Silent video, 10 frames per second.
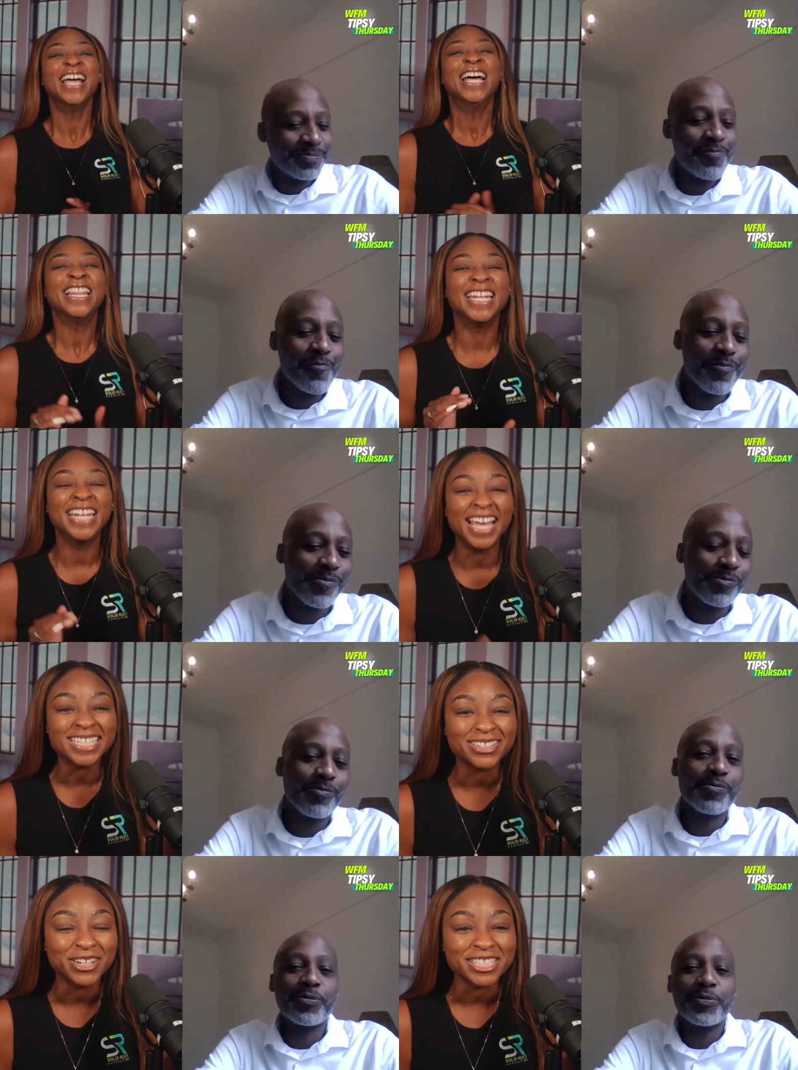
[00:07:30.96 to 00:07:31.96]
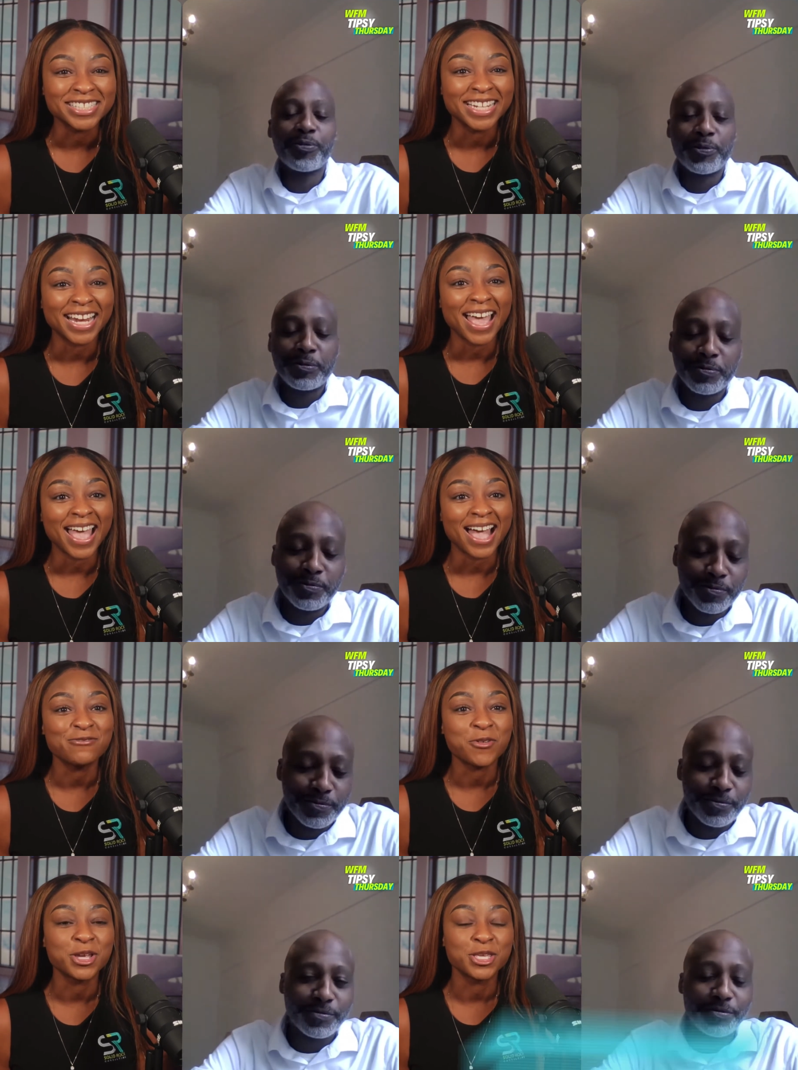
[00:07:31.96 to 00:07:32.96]
Speaker 1: The next question that I have
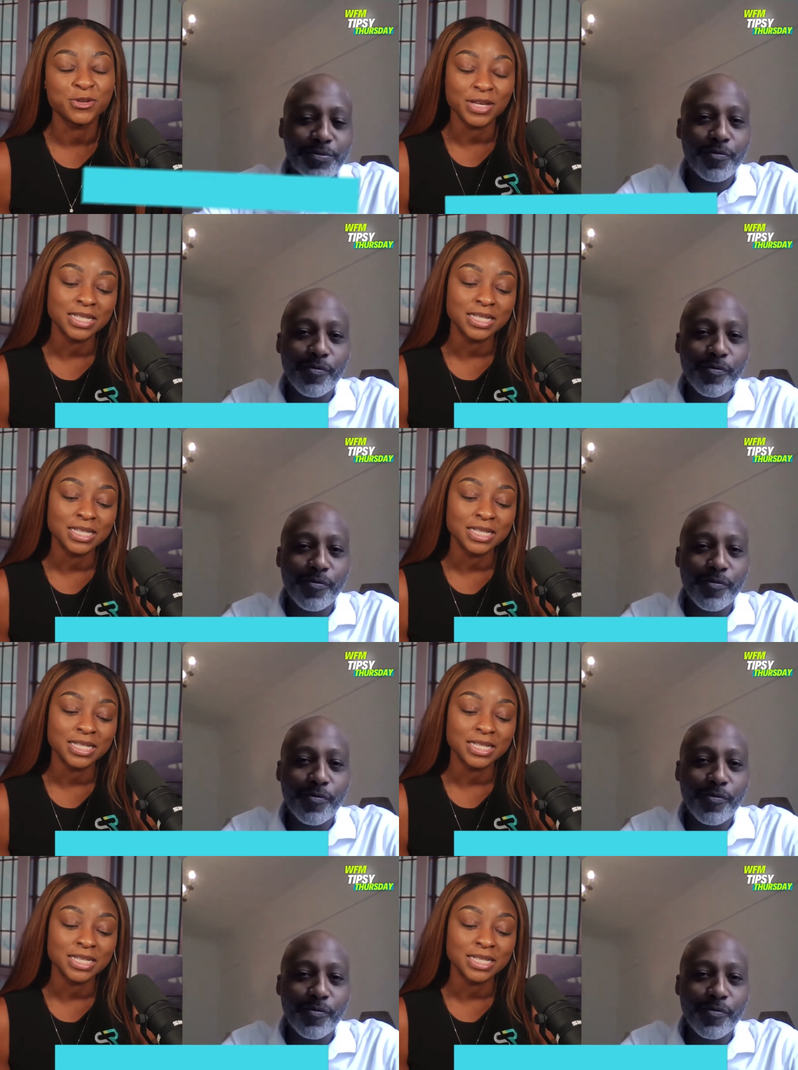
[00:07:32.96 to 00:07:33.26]
for you is